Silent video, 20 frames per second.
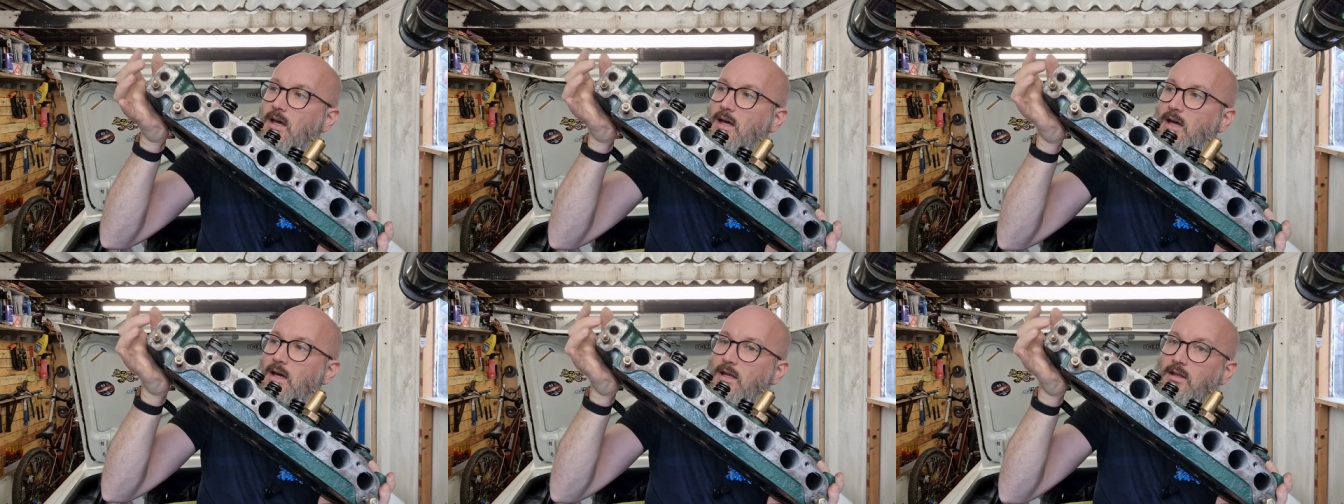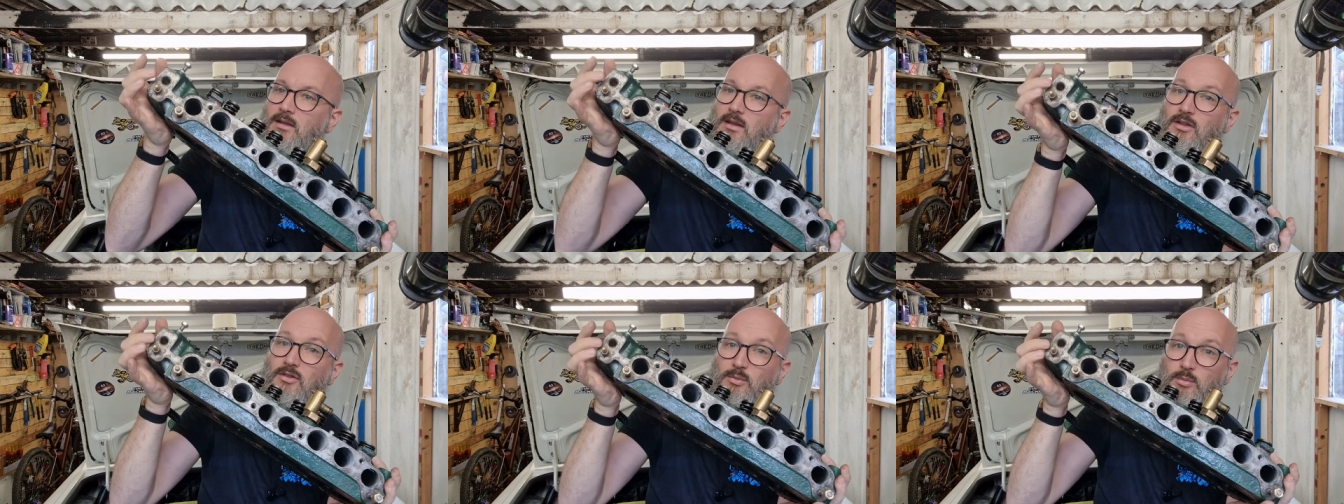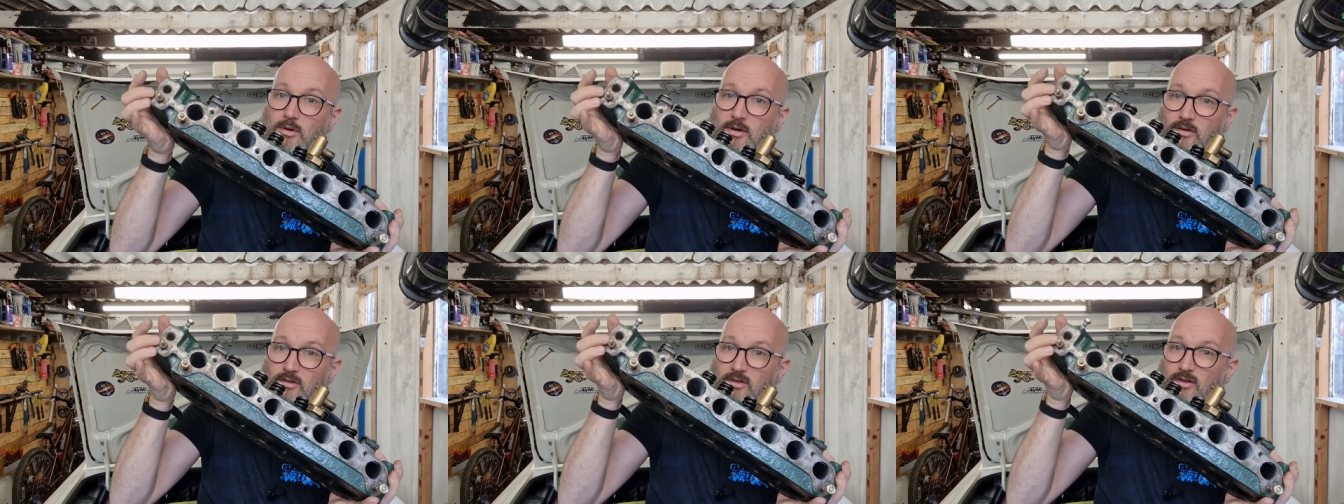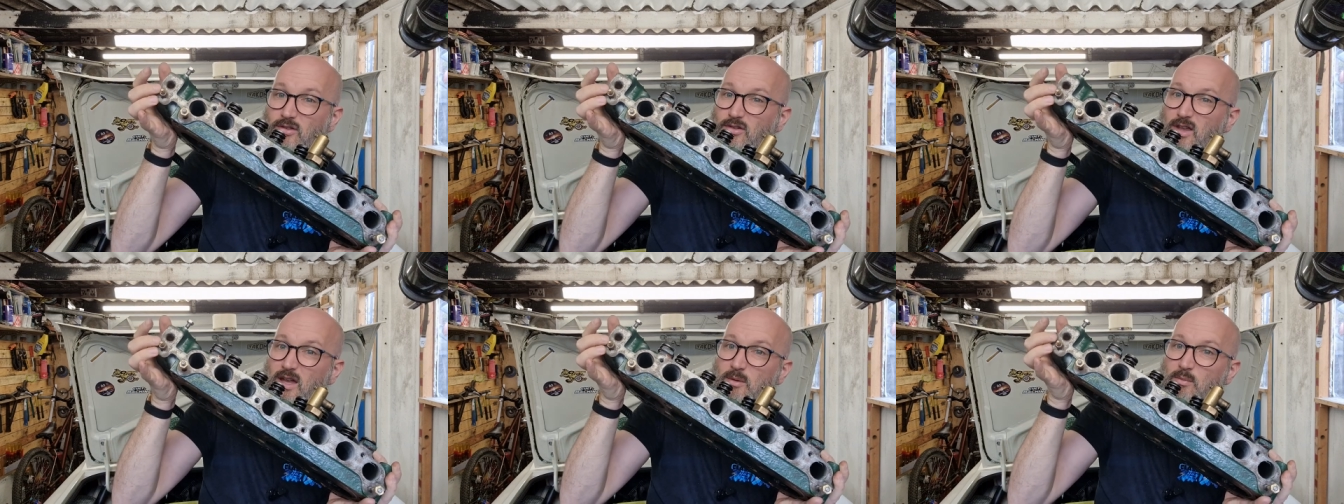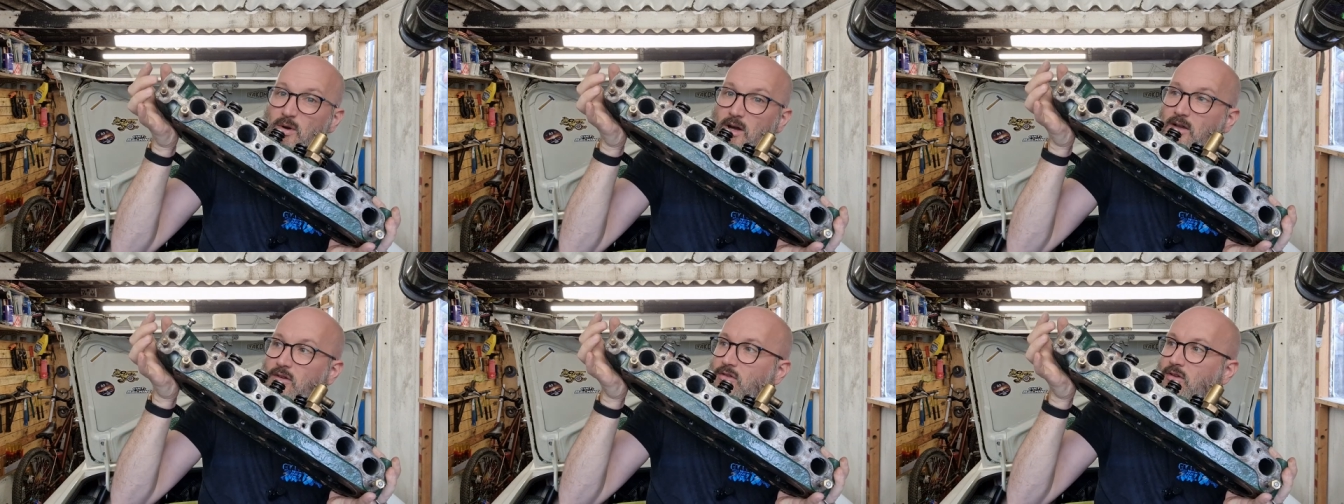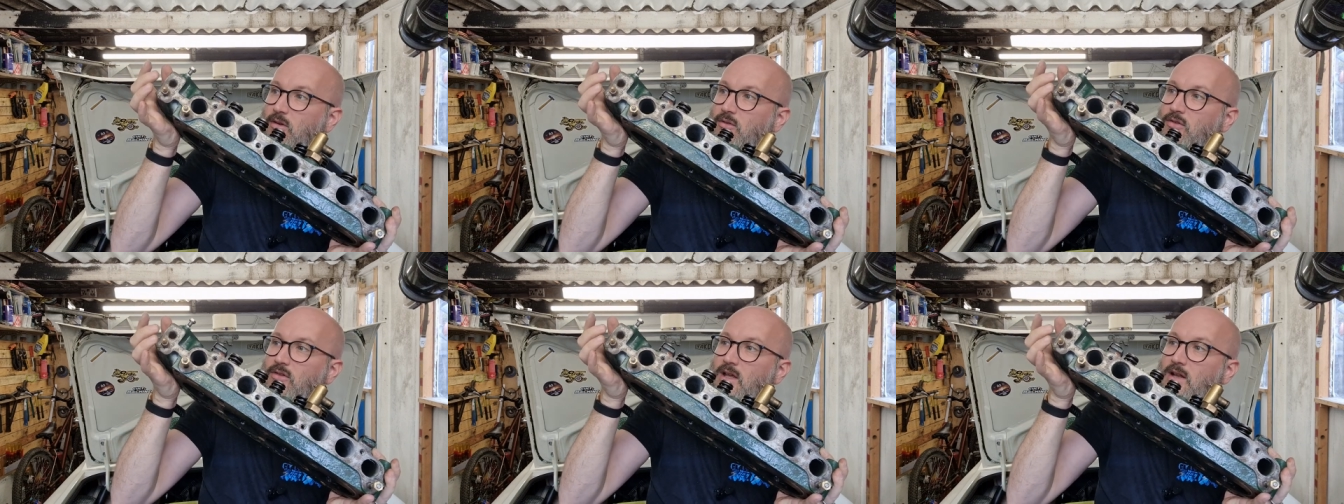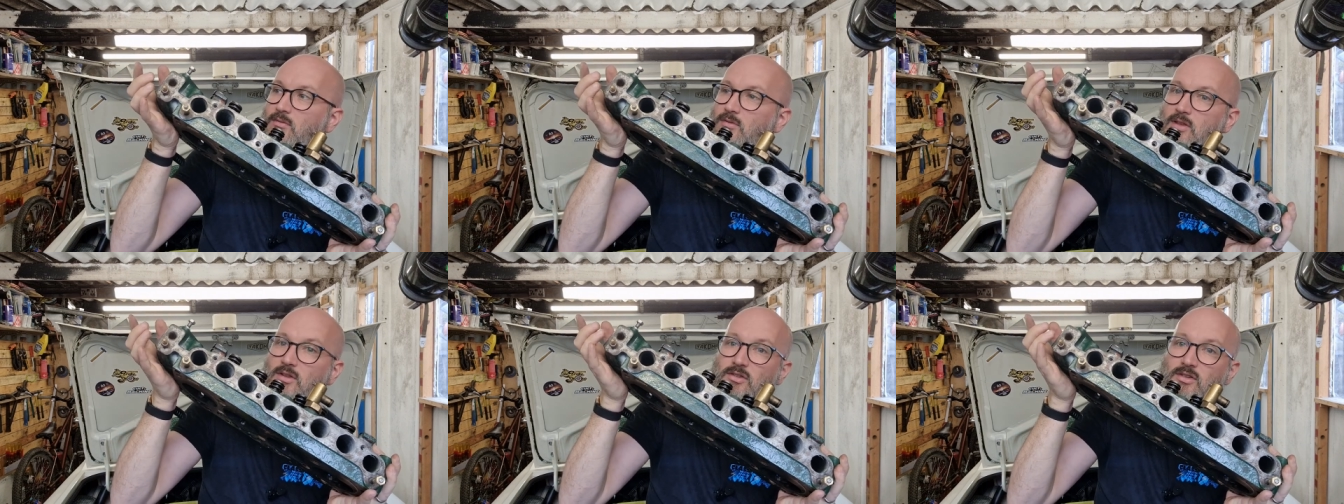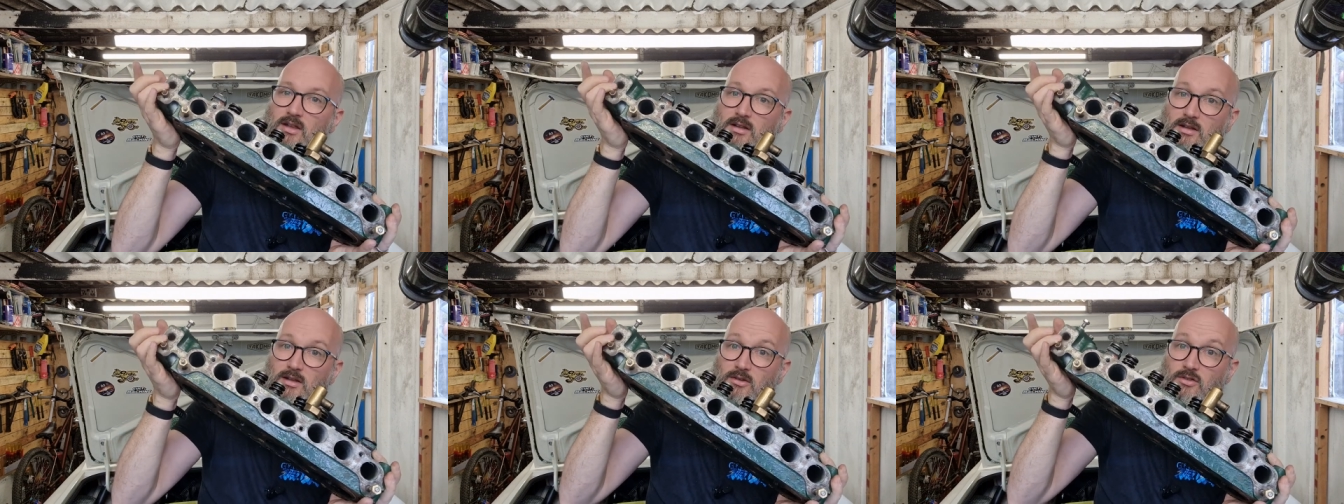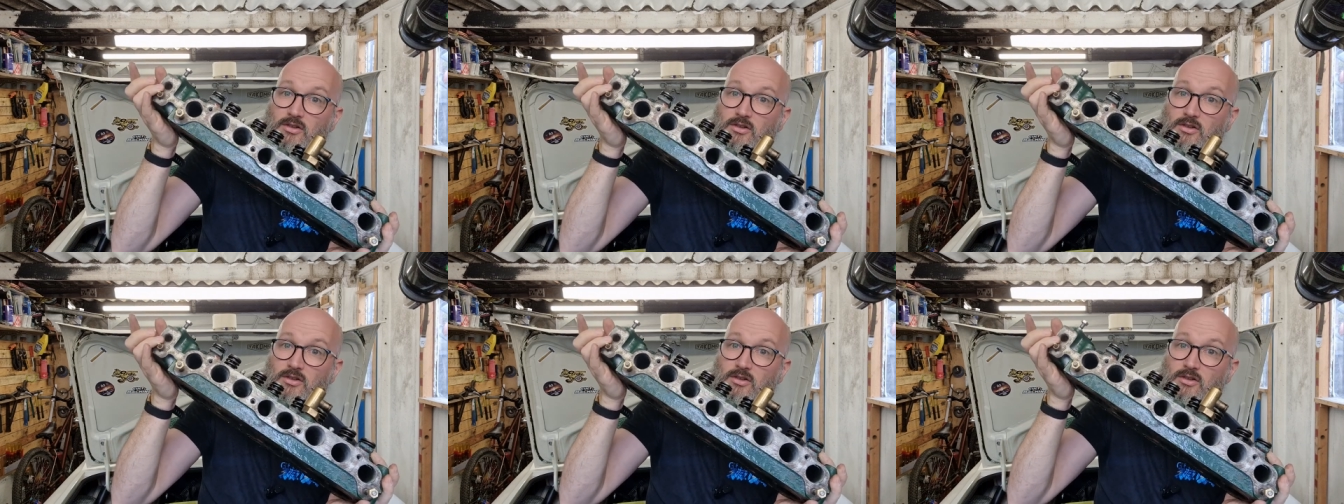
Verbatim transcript: And this works in the same way. So instead of this sending